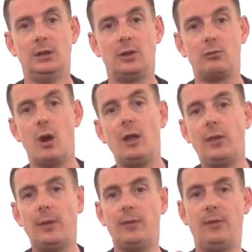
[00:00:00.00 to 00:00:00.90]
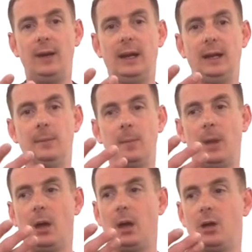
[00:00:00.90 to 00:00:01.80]
So rather than feeling
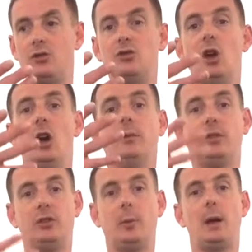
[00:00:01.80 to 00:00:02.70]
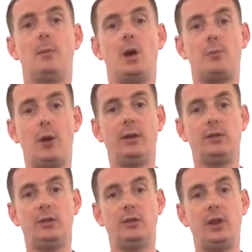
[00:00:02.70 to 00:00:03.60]
nervous about my
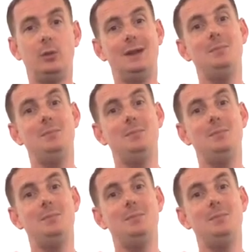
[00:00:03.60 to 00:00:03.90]
presence, he would